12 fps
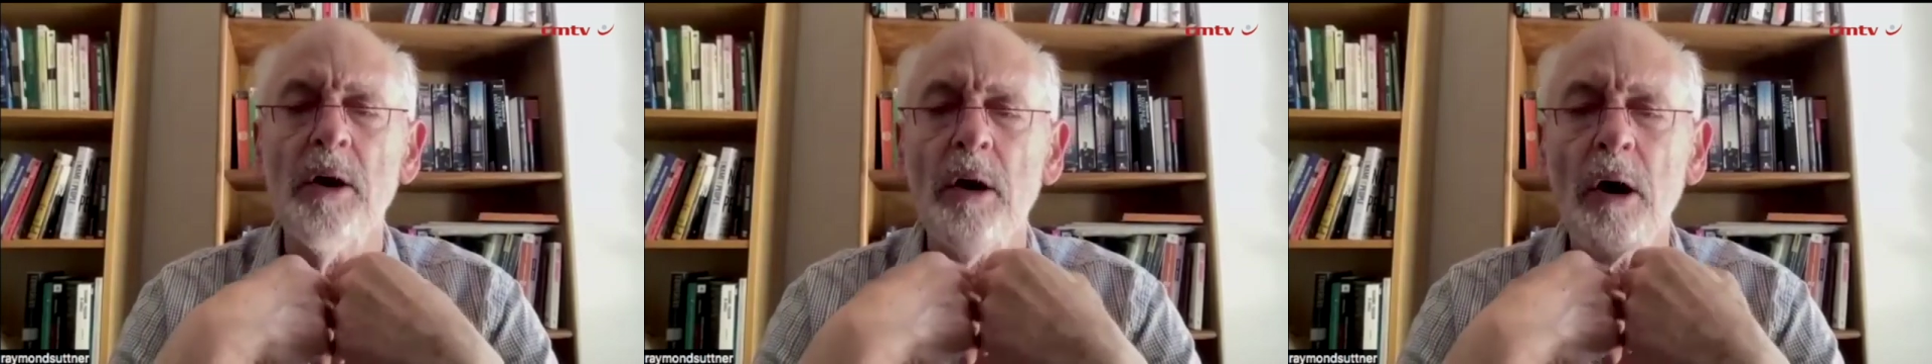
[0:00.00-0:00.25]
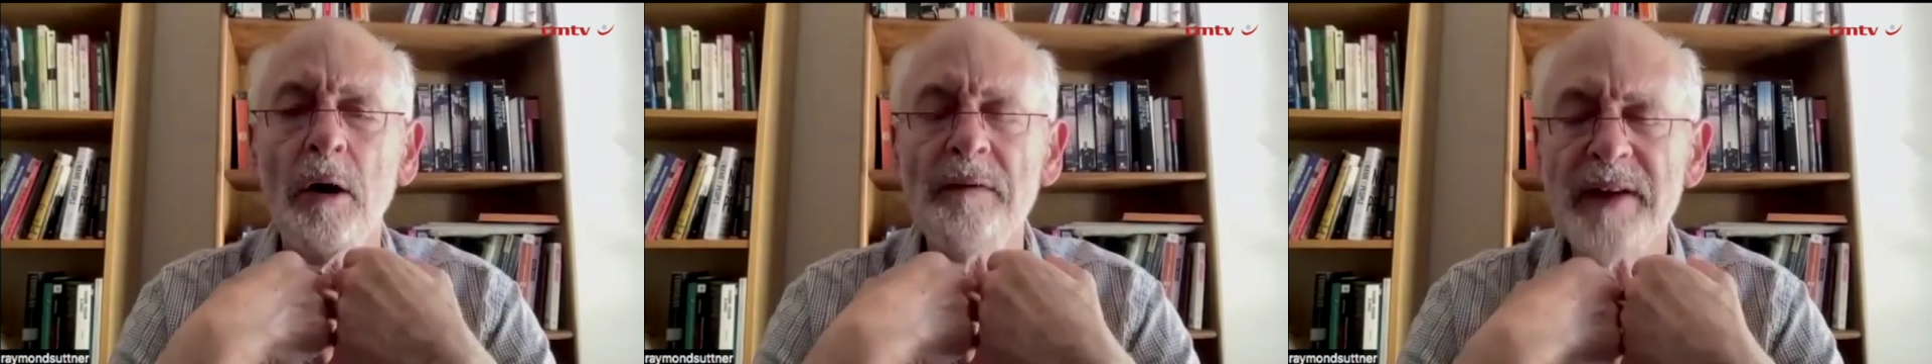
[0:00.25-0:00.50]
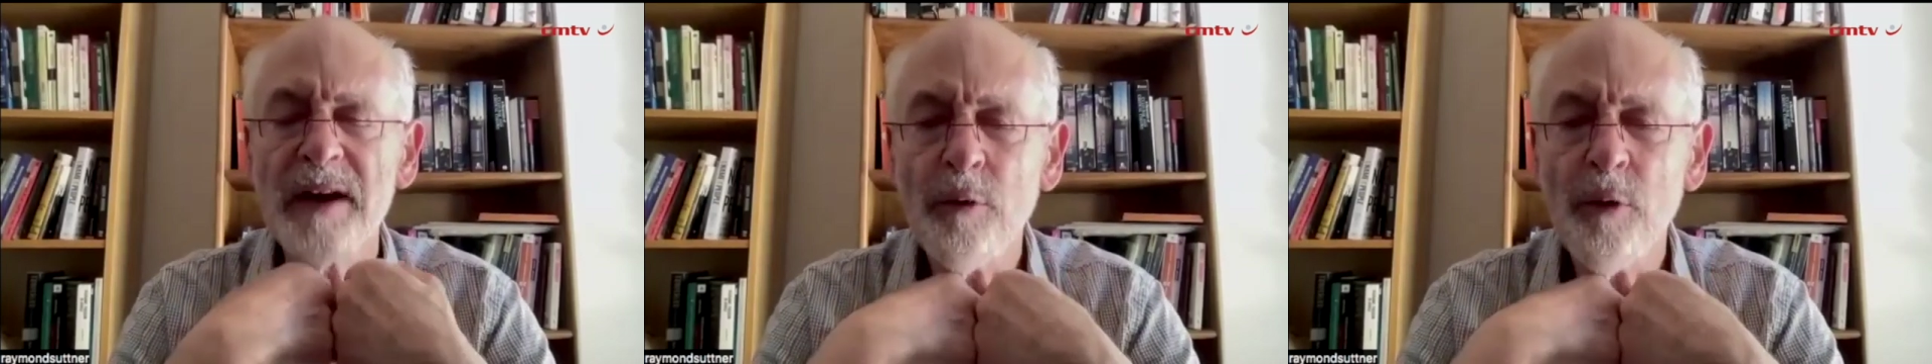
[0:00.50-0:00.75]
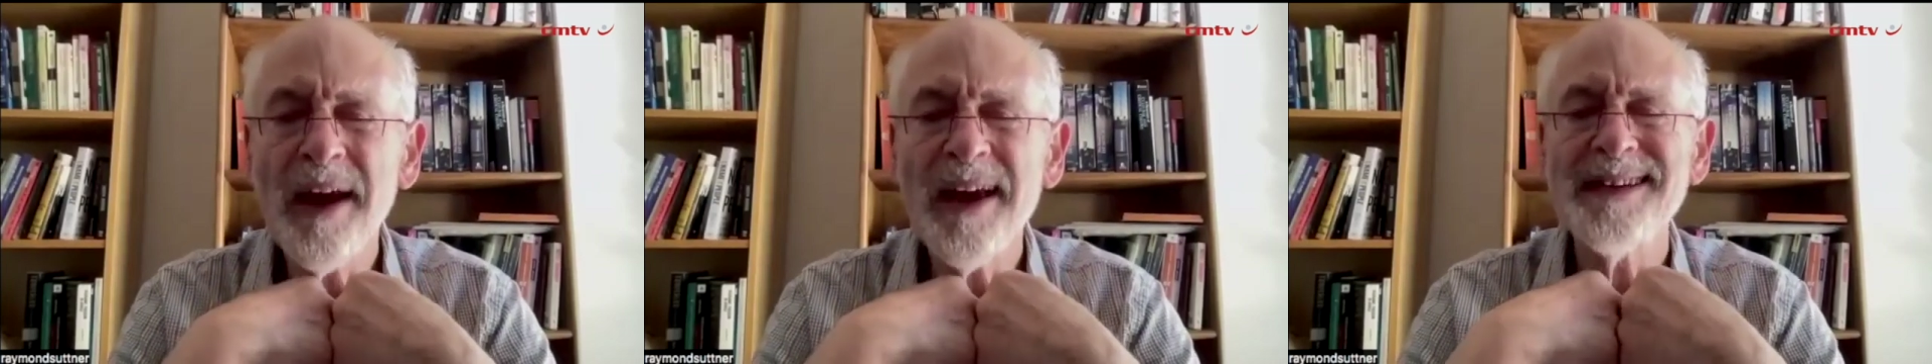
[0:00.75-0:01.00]
of
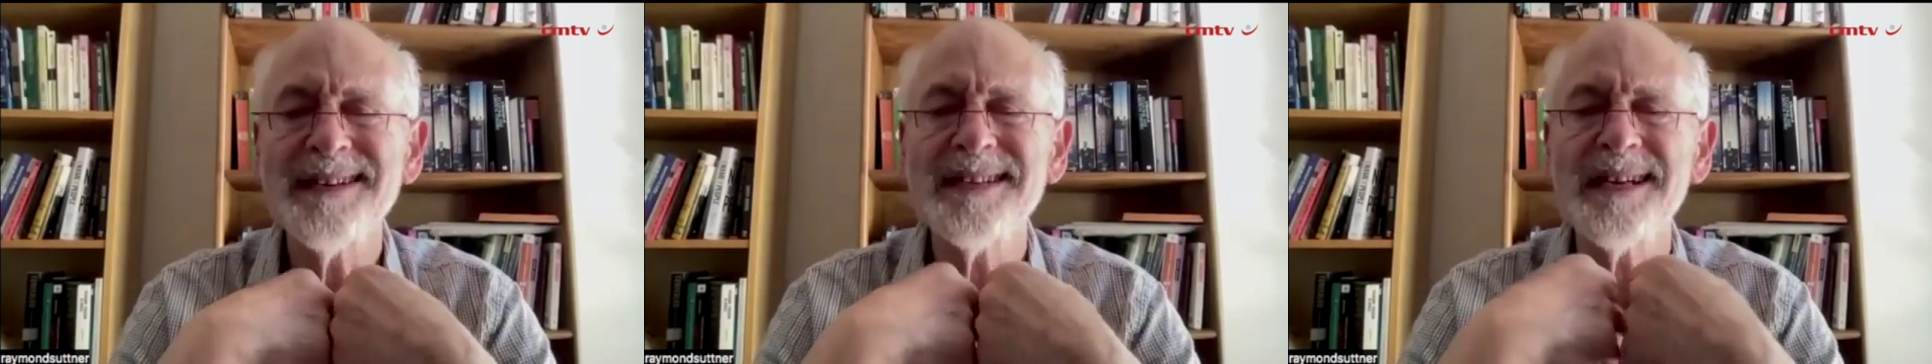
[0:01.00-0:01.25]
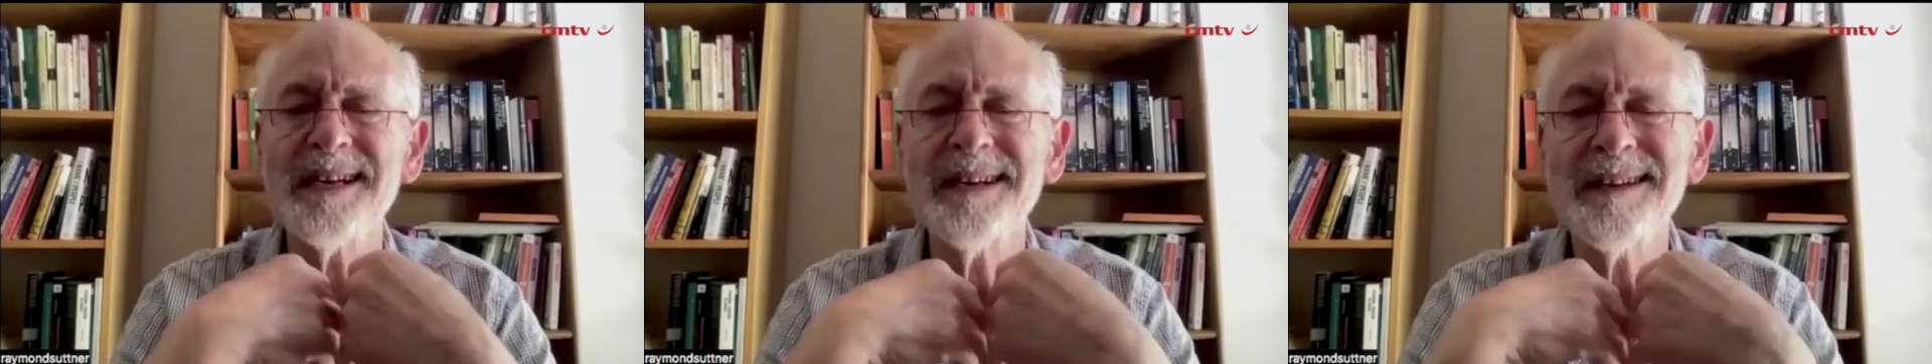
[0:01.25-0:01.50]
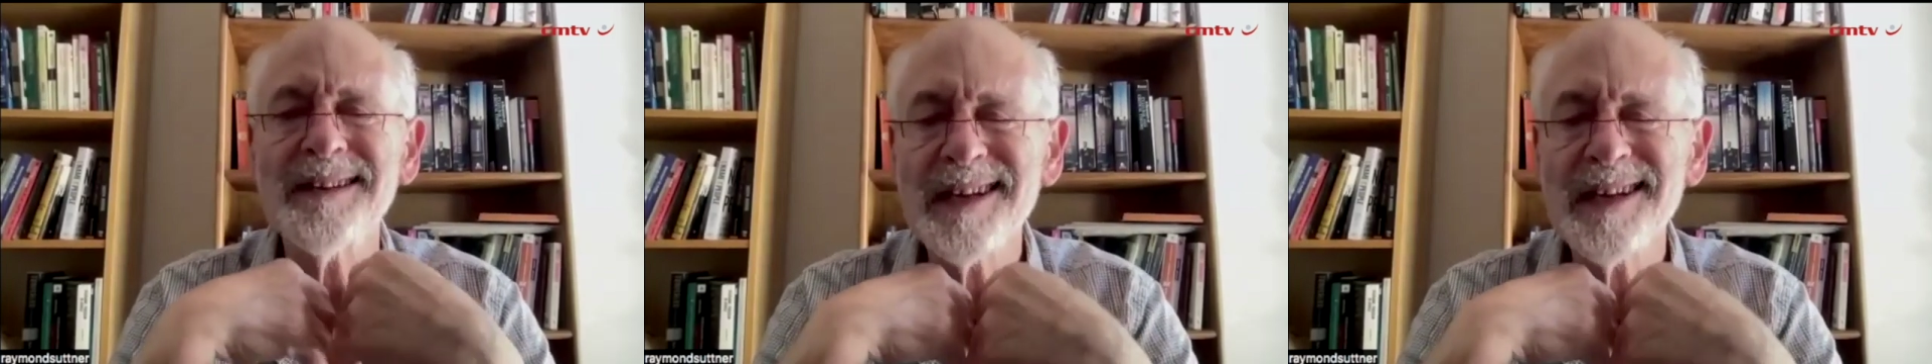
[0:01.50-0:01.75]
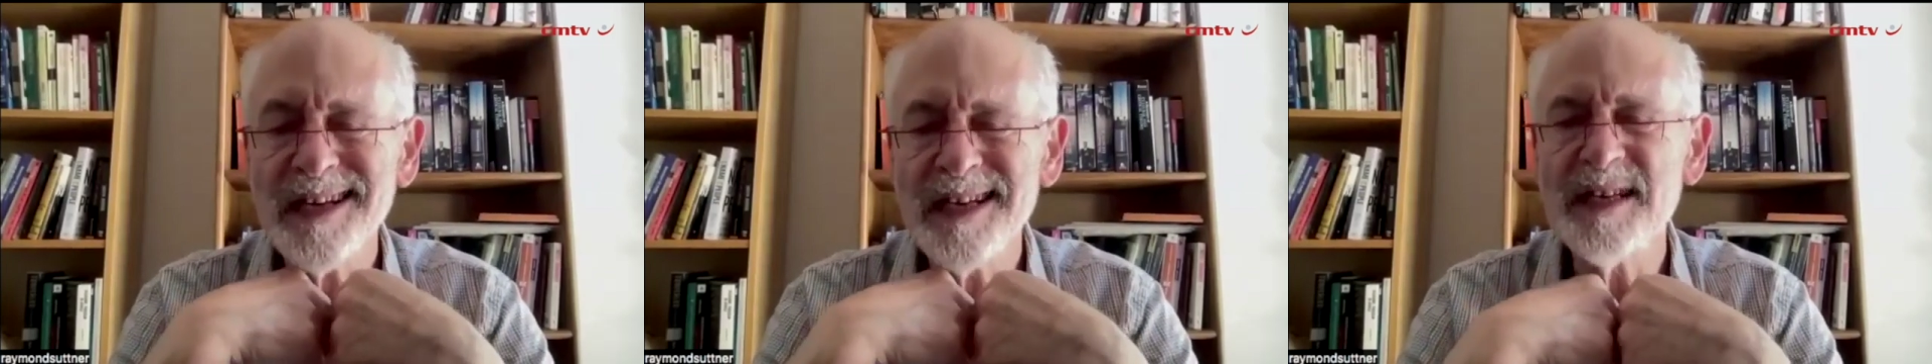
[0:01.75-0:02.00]
erasing
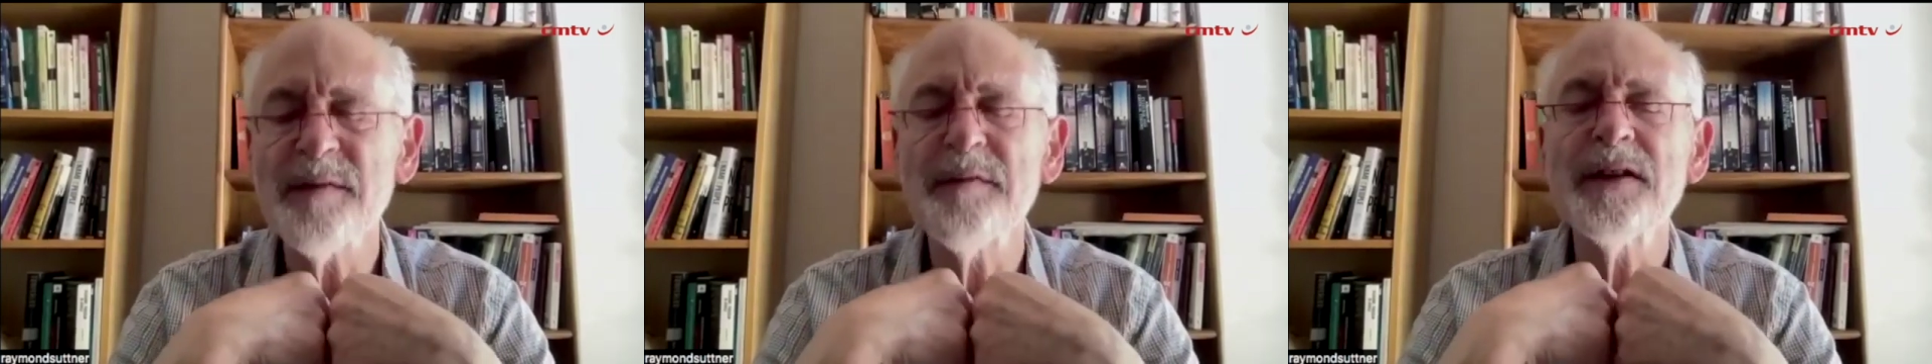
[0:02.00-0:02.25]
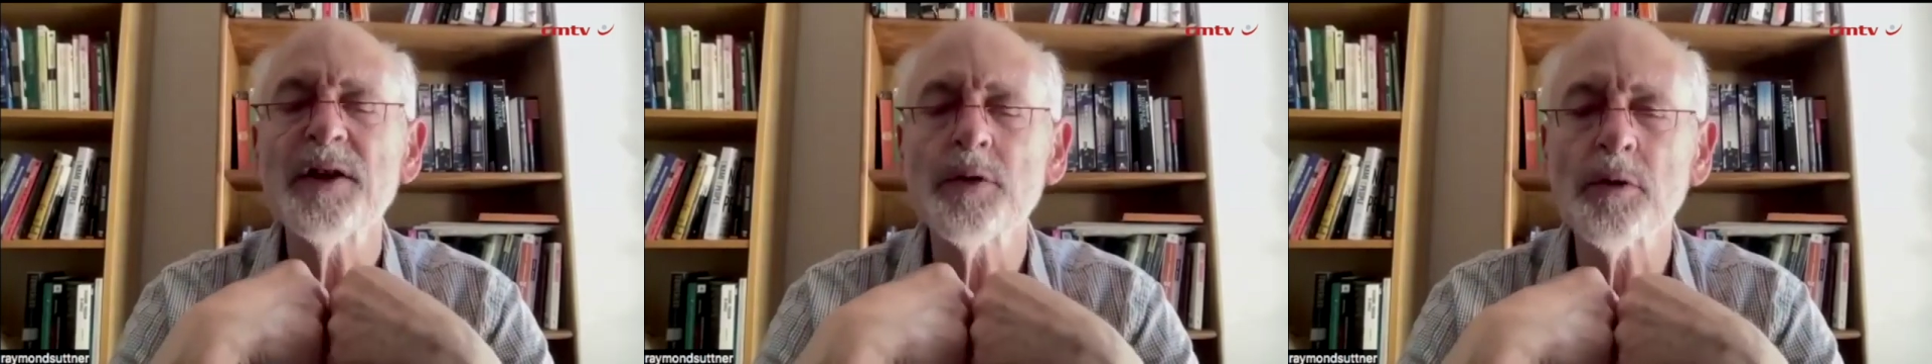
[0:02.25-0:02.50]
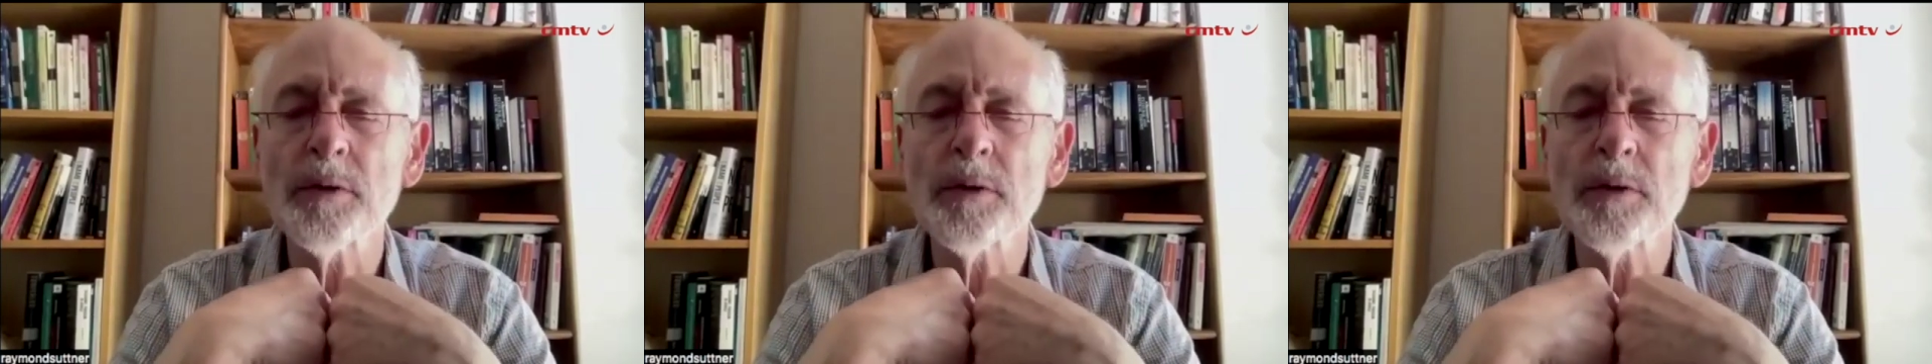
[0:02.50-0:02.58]
the individual